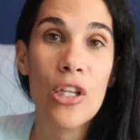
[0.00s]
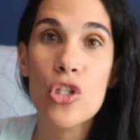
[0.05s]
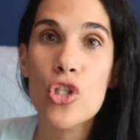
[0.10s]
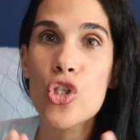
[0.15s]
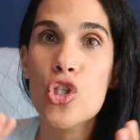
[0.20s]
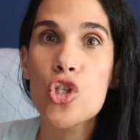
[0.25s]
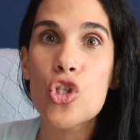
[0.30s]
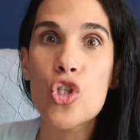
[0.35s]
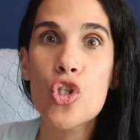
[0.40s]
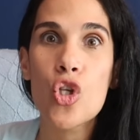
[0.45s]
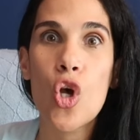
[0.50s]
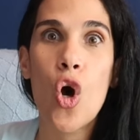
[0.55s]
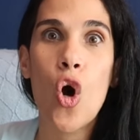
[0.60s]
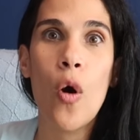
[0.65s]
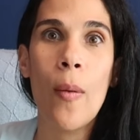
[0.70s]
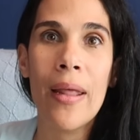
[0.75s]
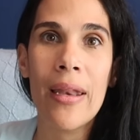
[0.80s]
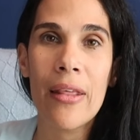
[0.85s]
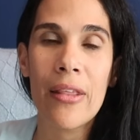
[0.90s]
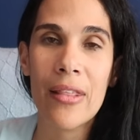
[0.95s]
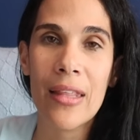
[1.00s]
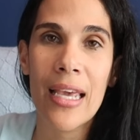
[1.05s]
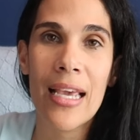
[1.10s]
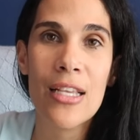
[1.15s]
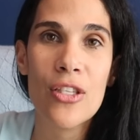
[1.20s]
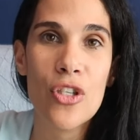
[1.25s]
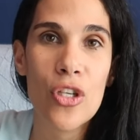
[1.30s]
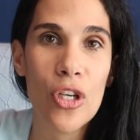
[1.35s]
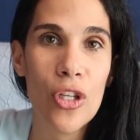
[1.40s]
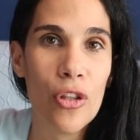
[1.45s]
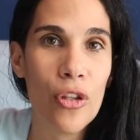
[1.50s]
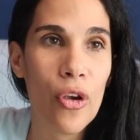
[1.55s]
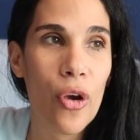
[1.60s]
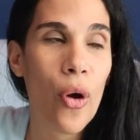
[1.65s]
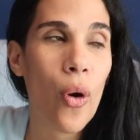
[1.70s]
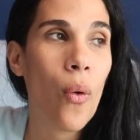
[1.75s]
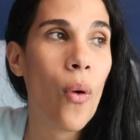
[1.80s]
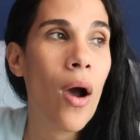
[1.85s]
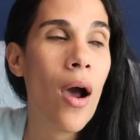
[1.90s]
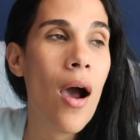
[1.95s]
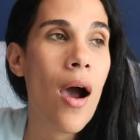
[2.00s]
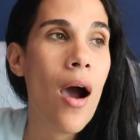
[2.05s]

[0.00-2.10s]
There's so many things you can do.